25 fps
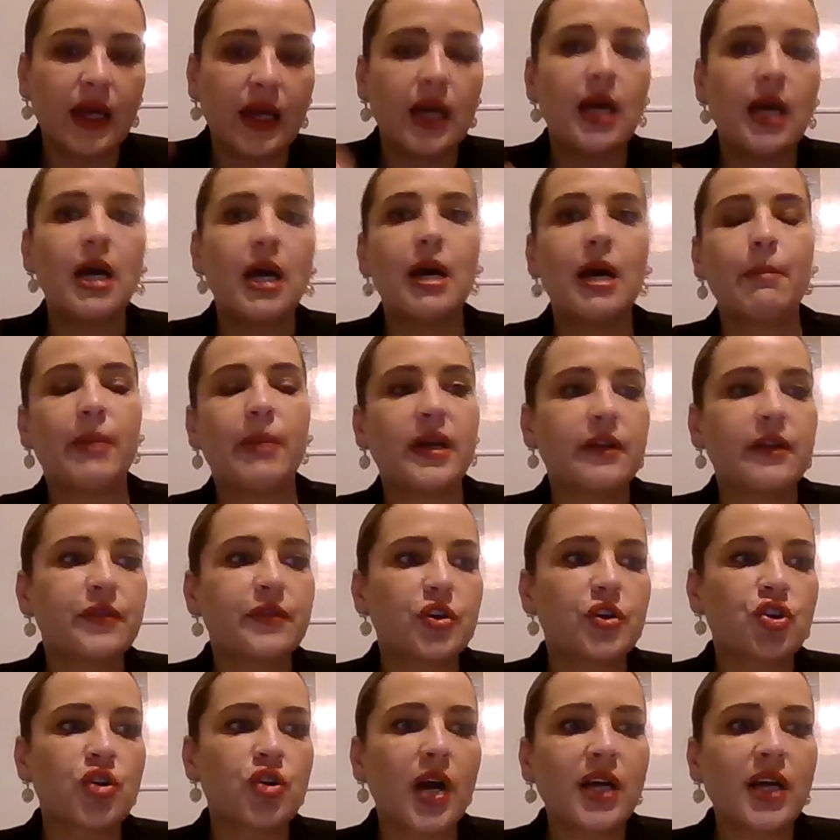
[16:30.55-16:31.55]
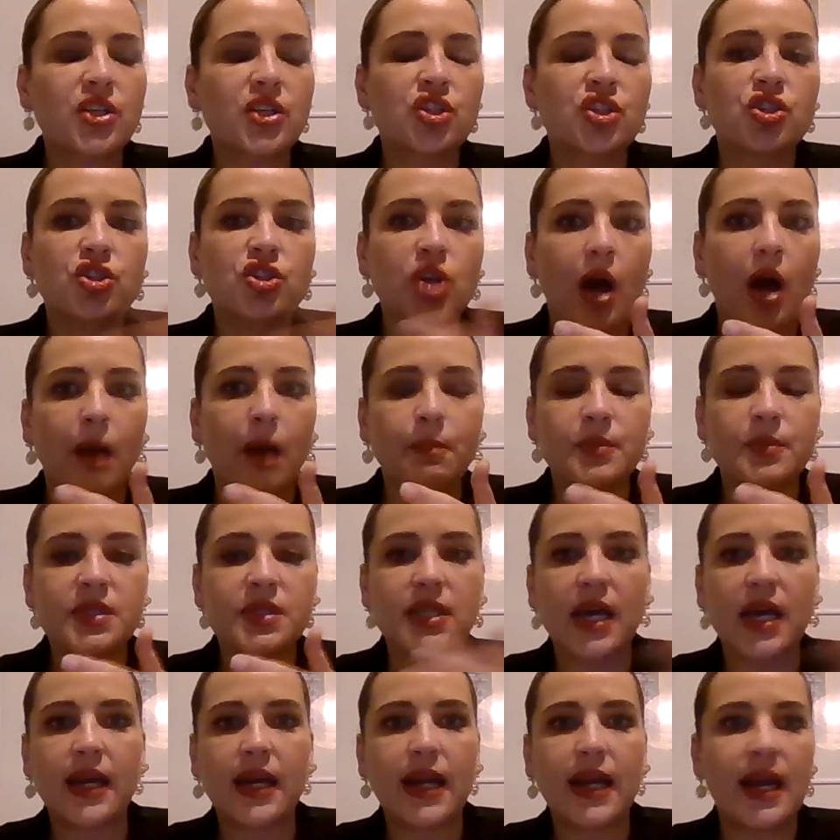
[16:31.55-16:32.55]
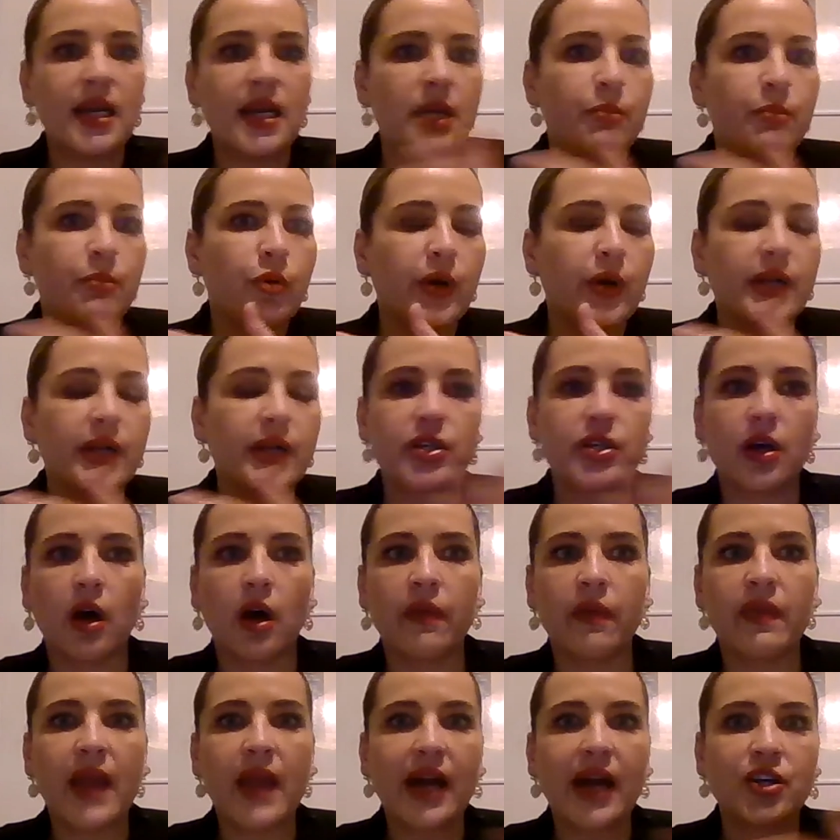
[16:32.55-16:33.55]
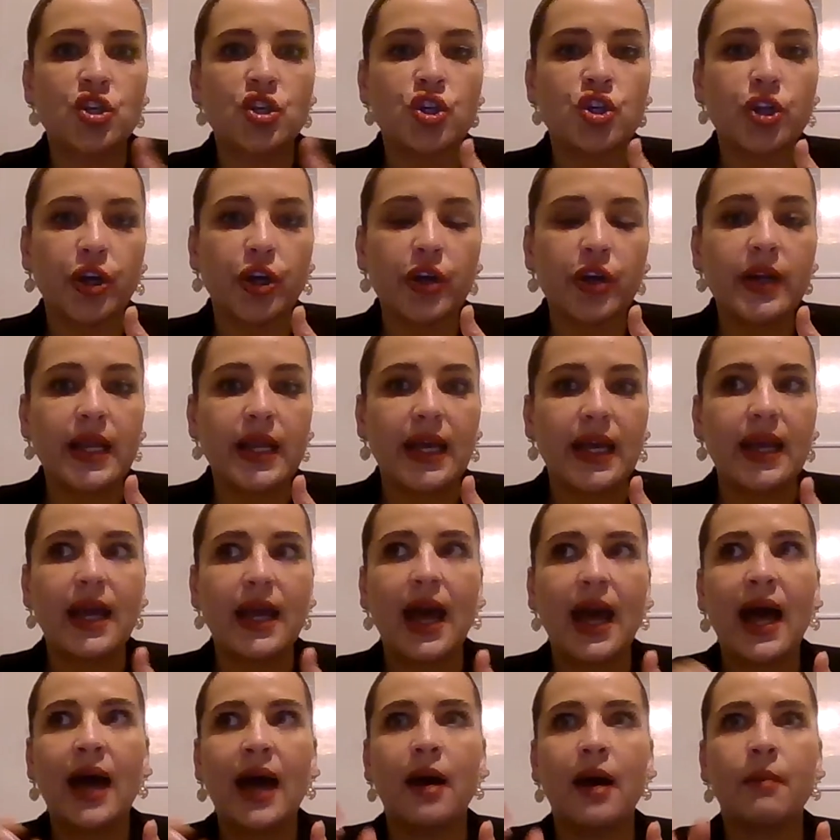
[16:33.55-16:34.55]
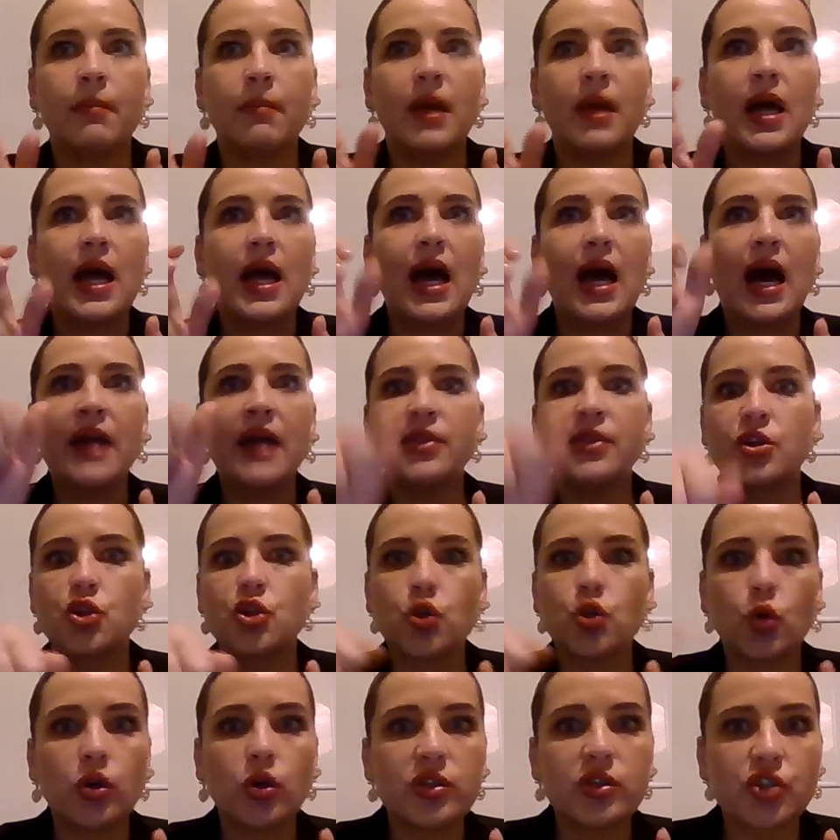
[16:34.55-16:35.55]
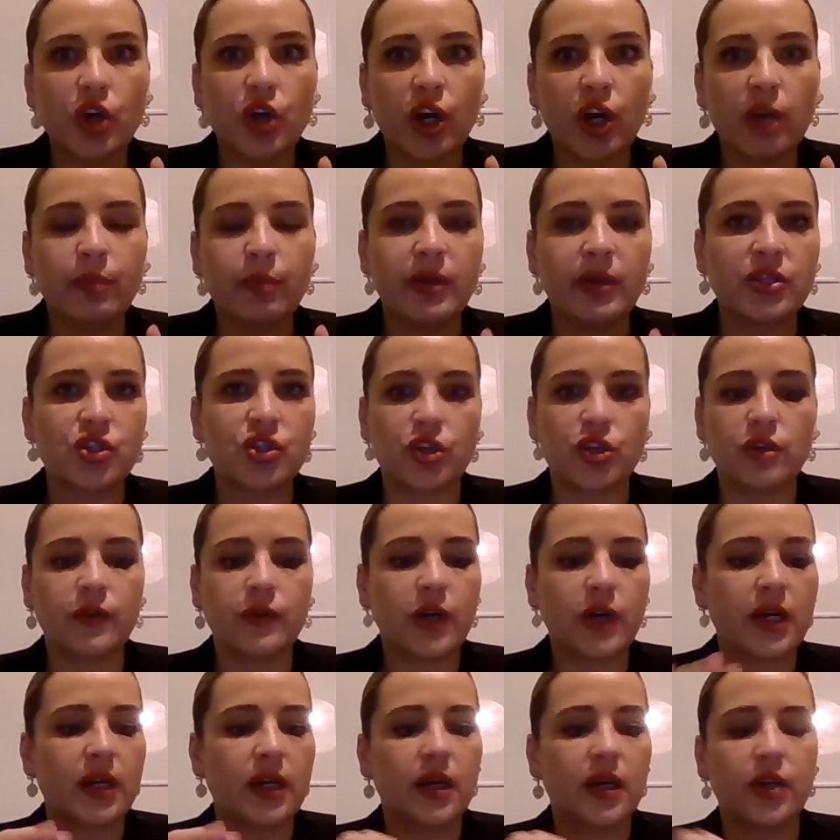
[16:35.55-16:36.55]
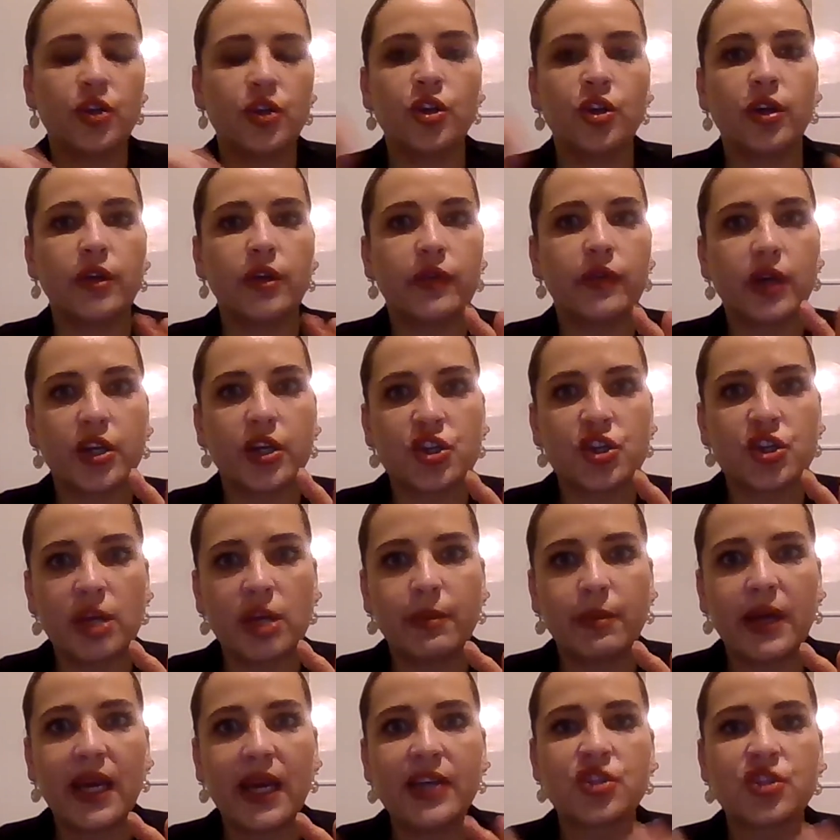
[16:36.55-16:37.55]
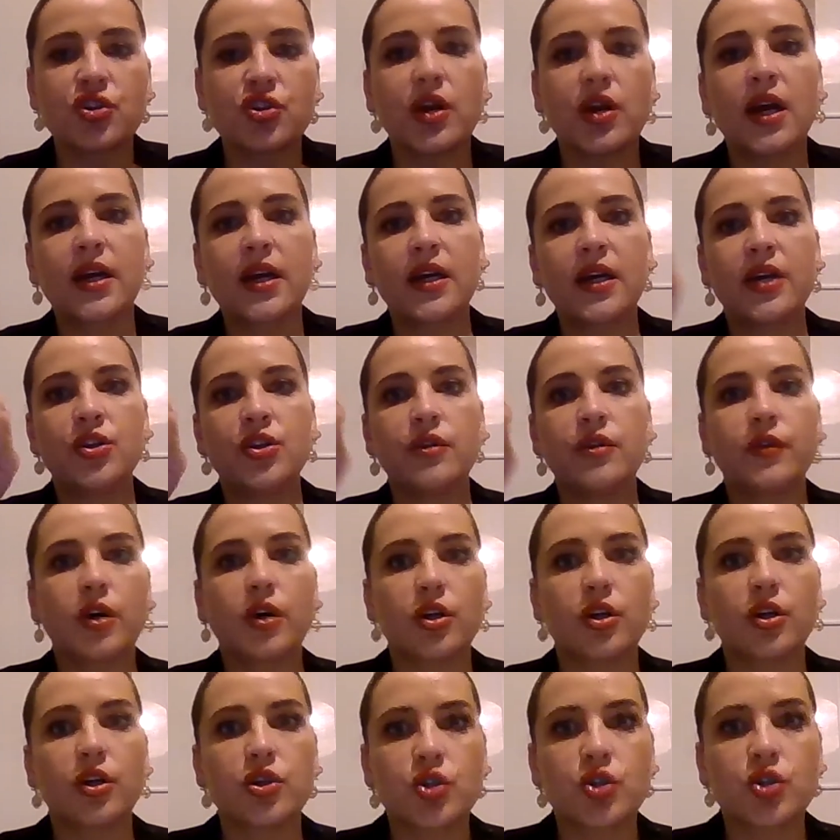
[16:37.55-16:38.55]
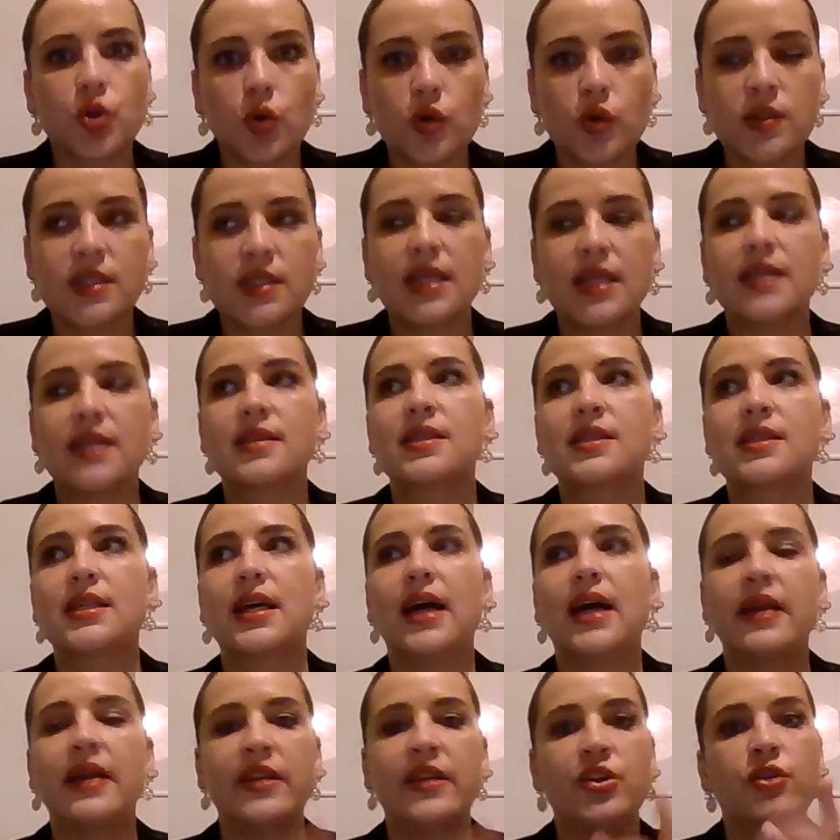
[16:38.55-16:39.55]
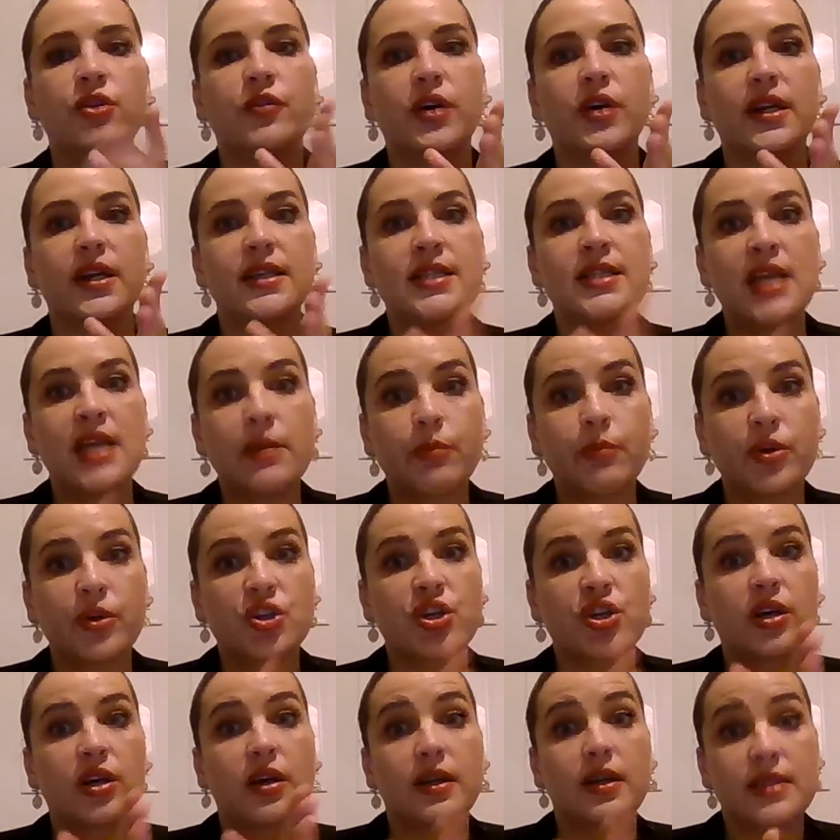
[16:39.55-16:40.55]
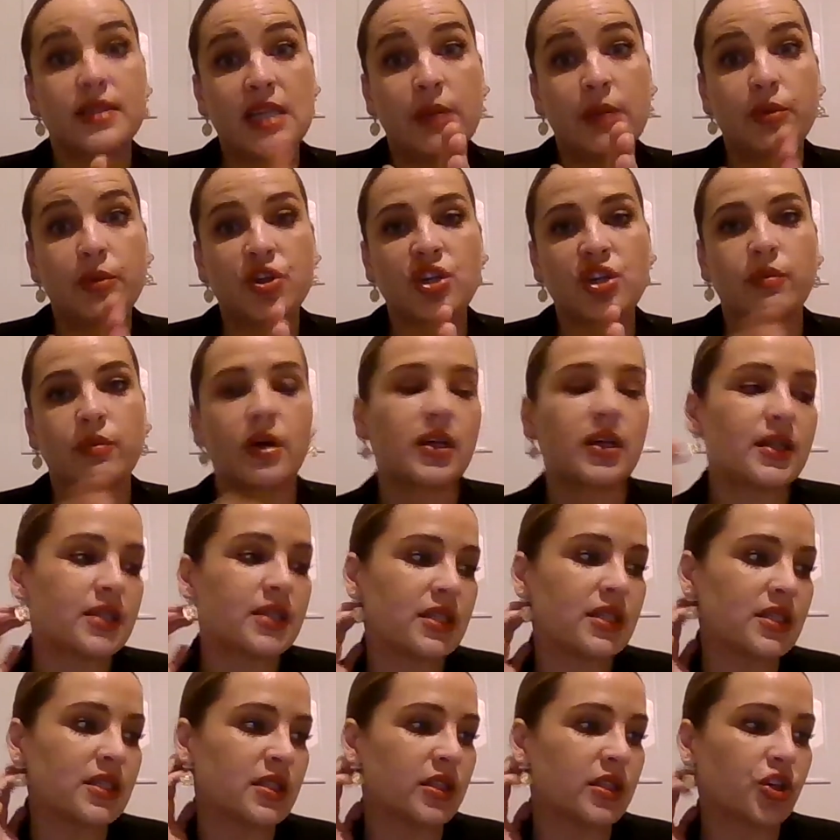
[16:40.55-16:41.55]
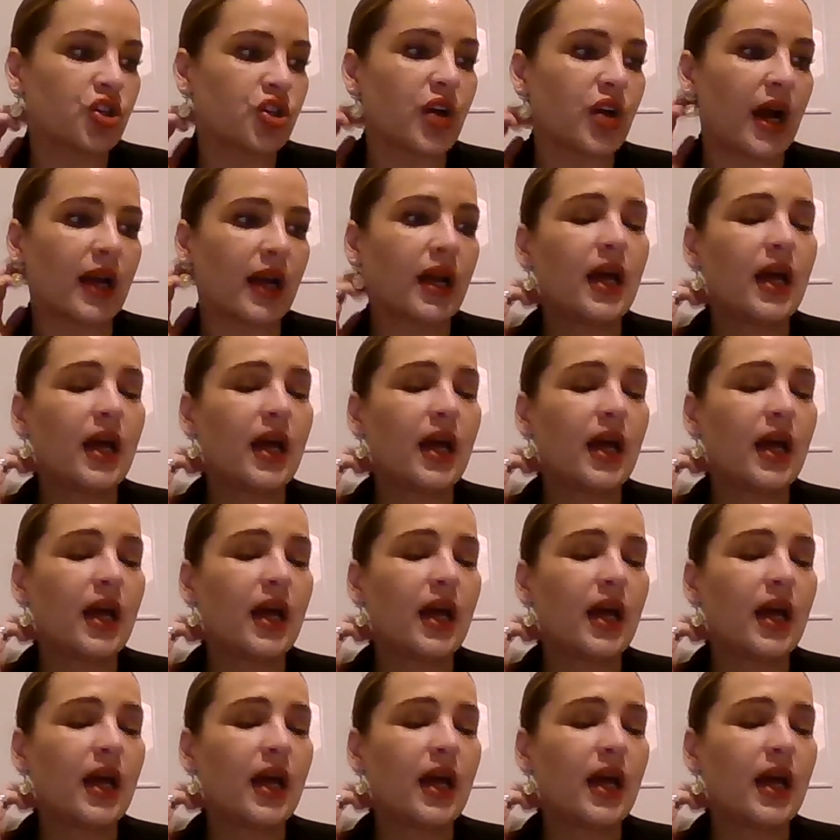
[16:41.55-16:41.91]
But if the truck stops at any point on that journey, and the door is open, so you've got a GPS tracker, and you've got a door sensor, and then you've got a temperature monitors in the truck,